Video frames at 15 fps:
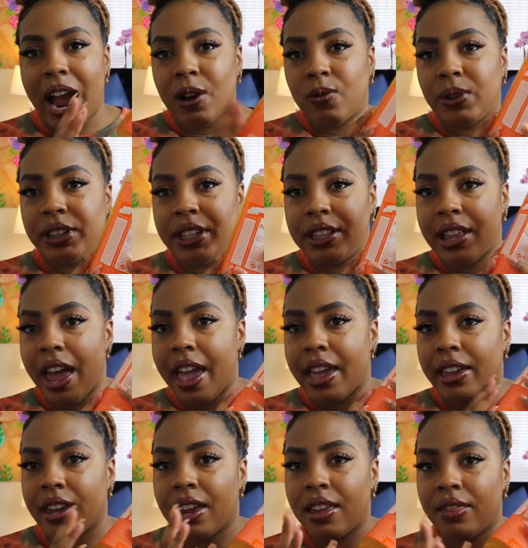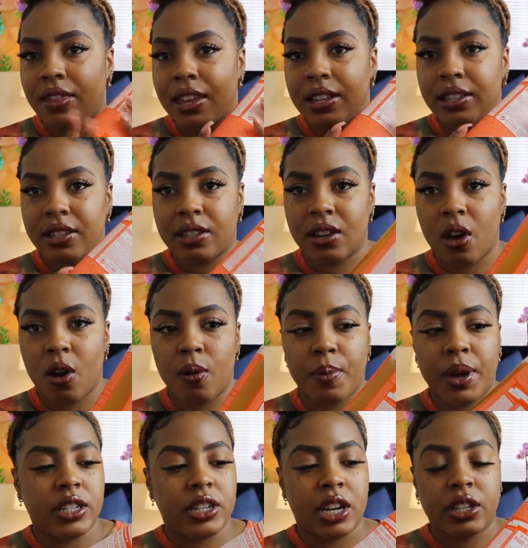I really like this
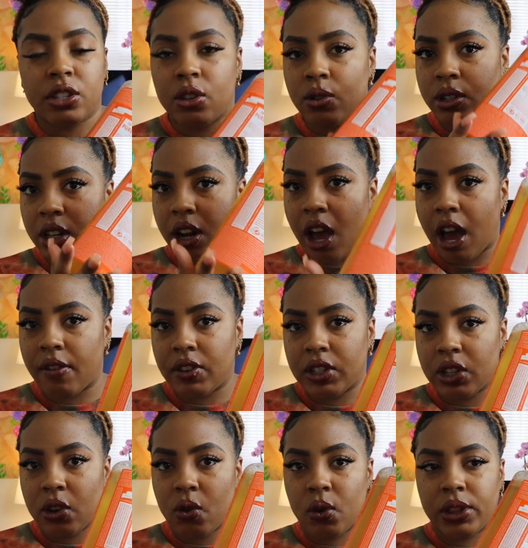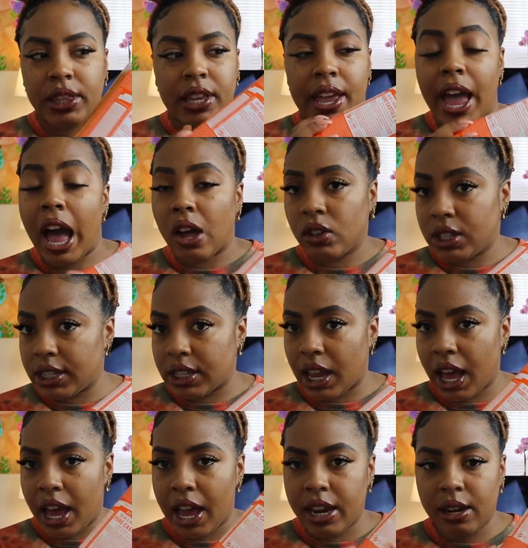soap. Just use it obviously on the
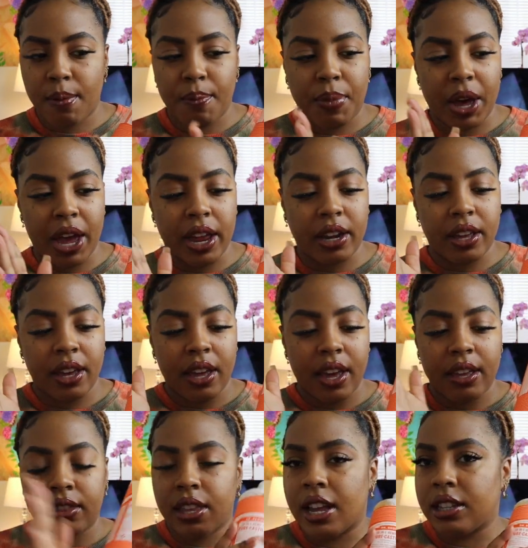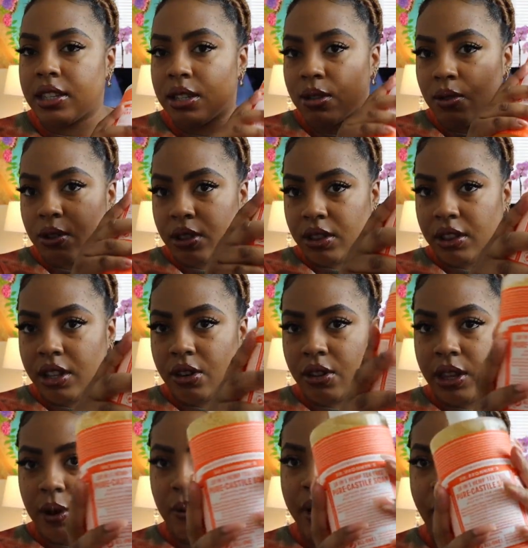outside, but that's
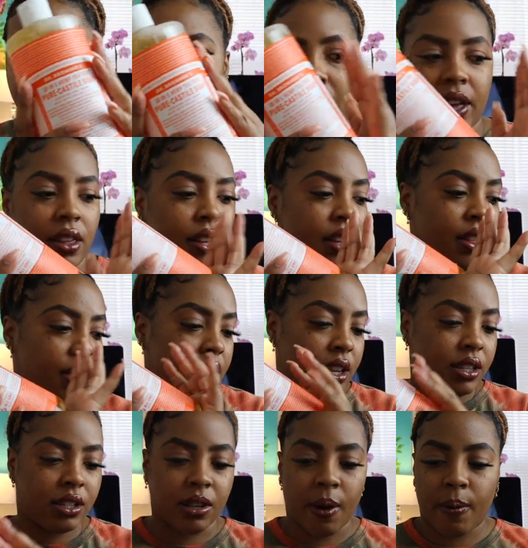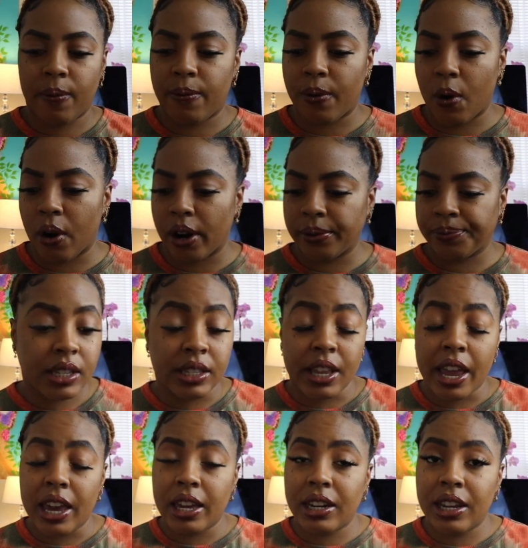literally what I bought this soap for.
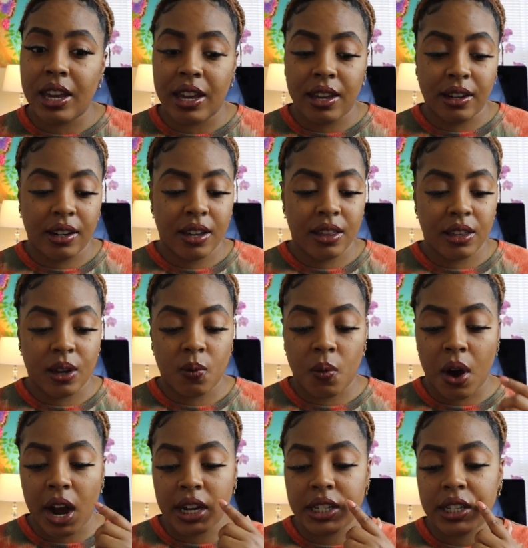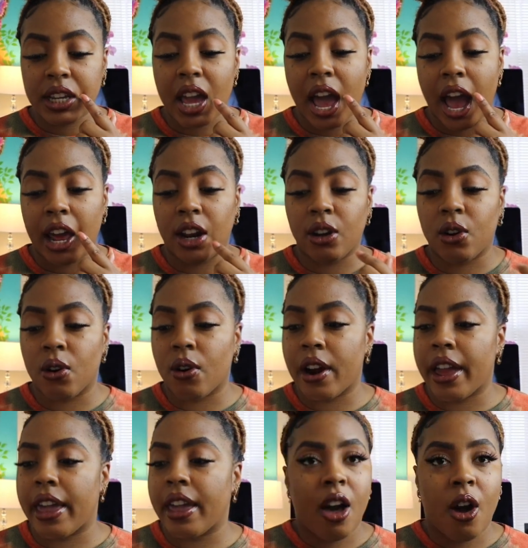Staying in the wash
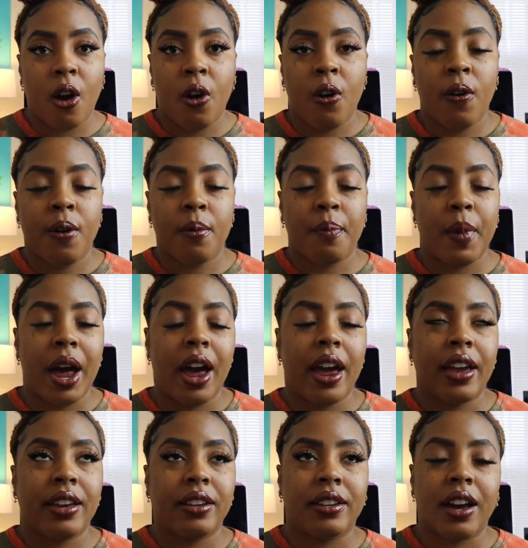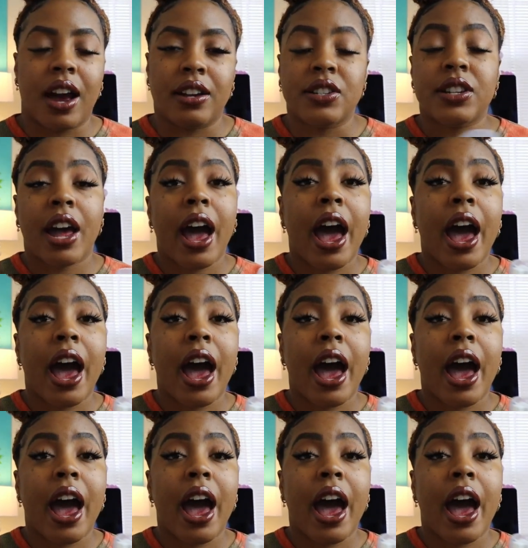category, oh my gosh, the